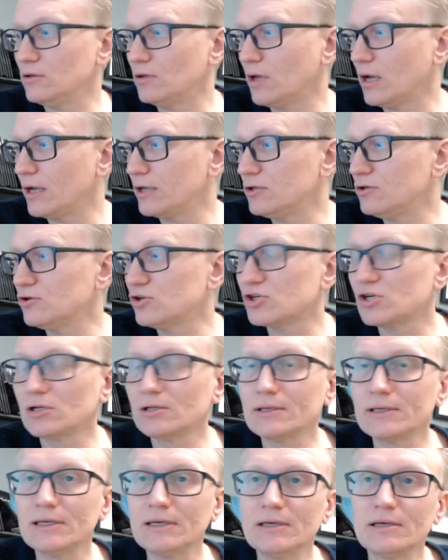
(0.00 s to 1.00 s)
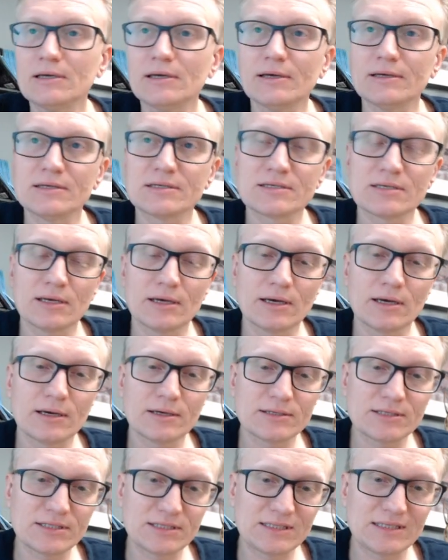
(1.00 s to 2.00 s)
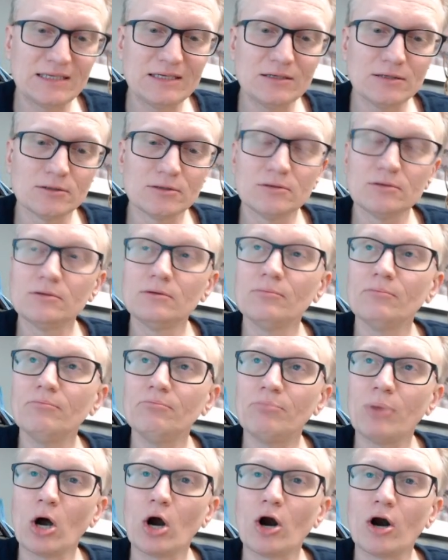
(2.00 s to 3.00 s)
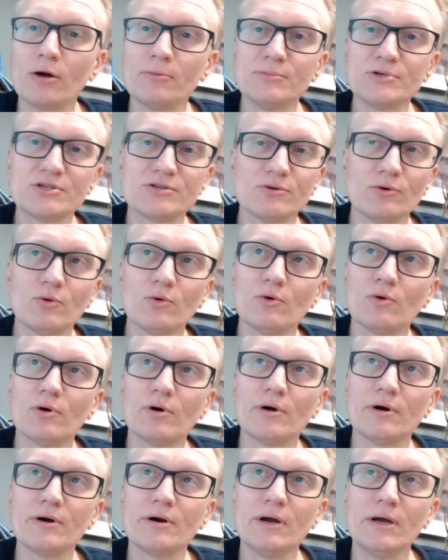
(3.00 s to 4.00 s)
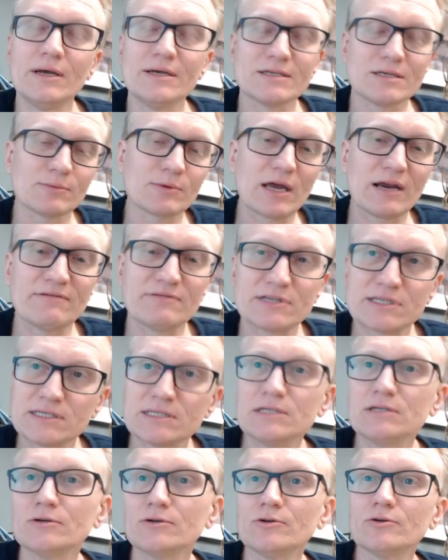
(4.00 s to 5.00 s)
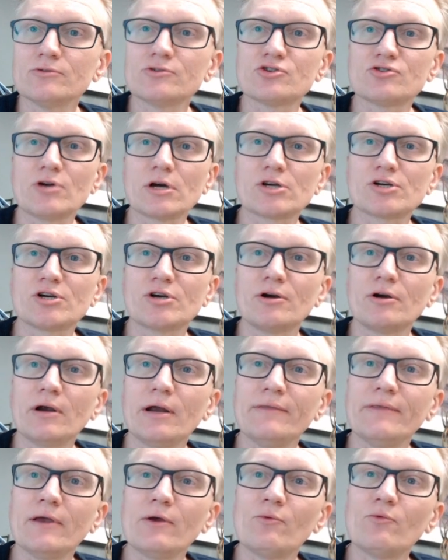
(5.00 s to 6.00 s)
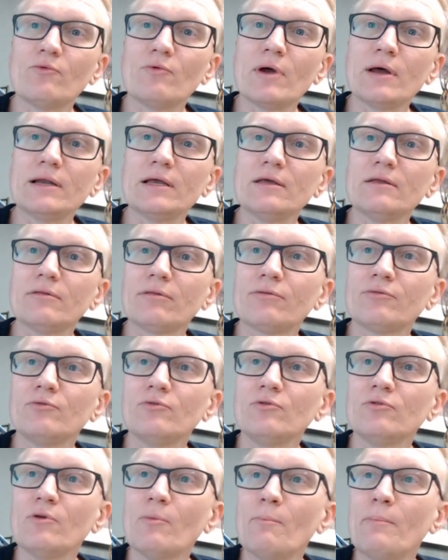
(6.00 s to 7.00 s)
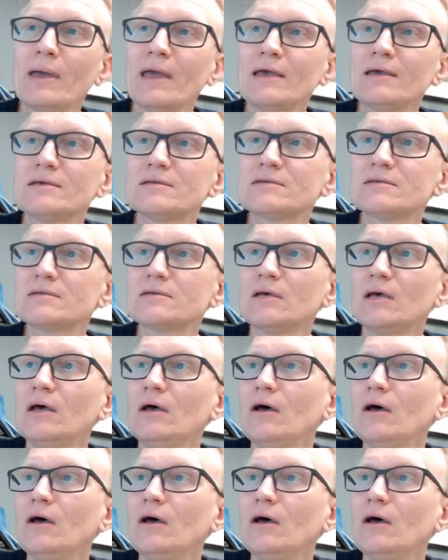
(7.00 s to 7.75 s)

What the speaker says: usually as steel barbs or some kind of a steel structure, and they run it through the base